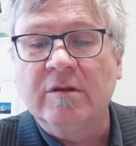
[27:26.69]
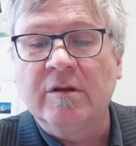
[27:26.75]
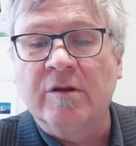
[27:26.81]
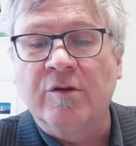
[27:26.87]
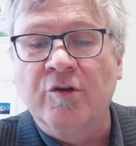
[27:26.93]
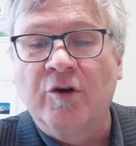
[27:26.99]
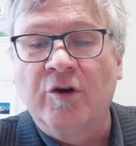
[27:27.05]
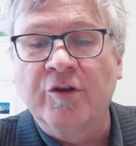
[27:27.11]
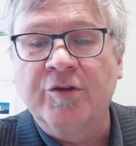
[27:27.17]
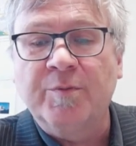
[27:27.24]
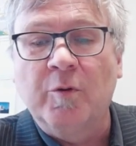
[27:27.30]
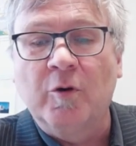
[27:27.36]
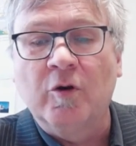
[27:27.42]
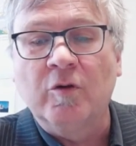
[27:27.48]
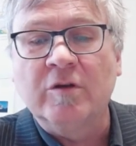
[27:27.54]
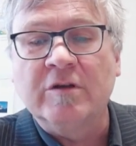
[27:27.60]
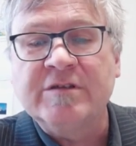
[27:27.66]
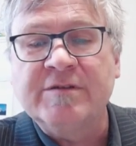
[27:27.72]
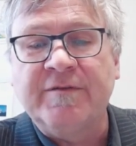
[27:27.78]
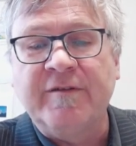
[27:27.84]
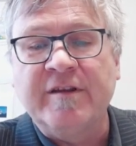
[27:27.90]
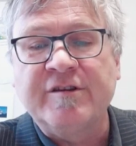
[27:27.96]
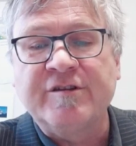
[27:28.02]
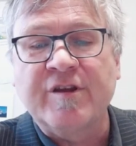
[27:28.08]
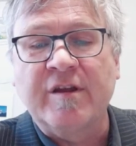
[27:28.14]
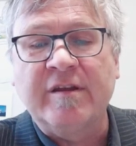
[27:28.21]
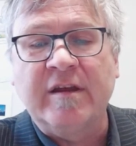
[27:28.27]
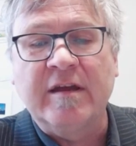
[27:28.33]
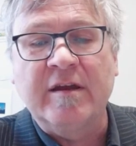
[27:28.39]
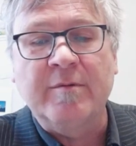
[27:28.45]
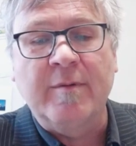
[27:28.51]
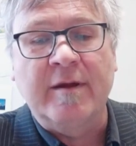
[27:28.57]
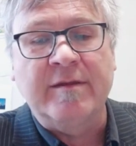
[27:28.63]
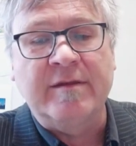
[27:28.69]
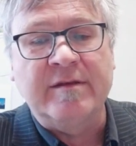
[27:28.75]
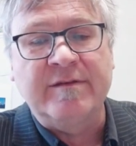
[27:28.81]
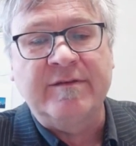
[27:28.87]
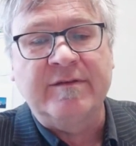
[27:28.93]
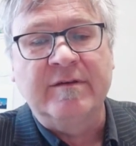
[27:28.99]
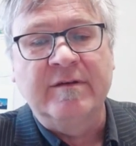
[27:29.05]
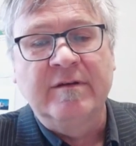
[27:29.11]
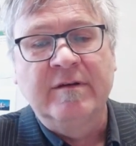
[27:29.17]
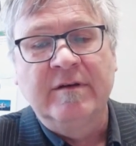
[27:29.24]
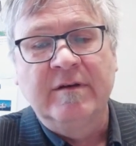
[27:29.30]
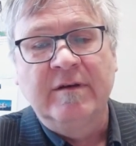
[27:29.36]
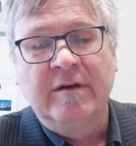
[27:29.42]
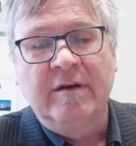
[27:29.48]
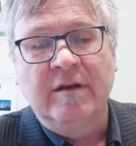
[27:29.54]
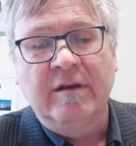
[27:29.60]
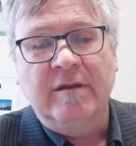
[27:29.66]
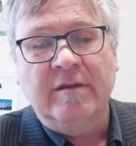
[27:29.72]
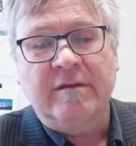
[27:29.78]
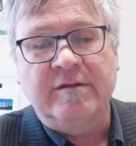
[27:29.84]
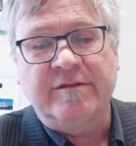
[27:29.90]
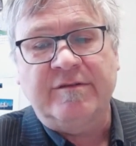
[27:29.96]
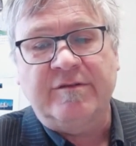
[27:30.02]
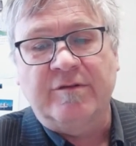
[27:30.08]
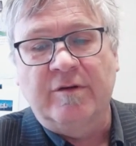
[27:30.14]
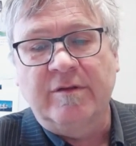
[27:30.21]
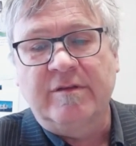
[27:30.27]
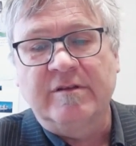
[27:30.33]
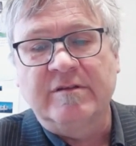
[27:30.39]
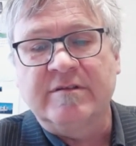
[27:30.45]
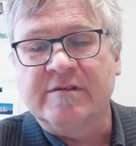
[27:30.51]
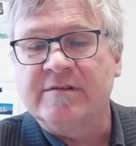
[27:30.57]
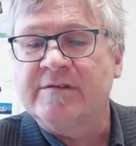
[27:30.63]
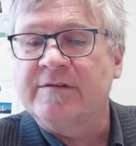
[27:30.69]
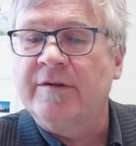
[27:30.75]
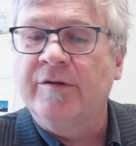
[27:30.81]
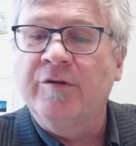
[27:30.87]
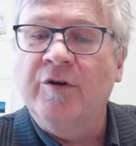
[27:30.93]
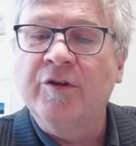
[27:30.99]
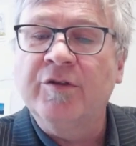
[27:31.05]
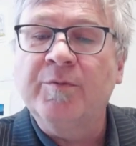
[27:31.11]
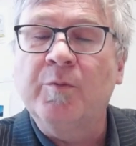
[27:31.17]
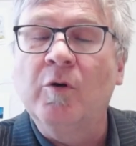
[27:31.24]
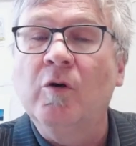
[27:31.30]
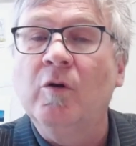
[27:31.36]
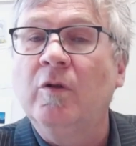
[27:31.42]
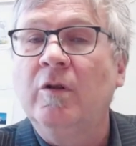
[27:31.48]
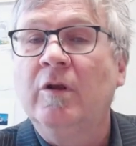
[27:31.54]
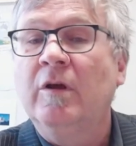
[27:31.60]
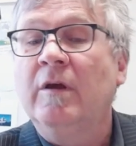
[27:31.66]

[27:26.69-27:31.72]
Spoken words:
The North Pole is featured here by this dot. This is the North Pole.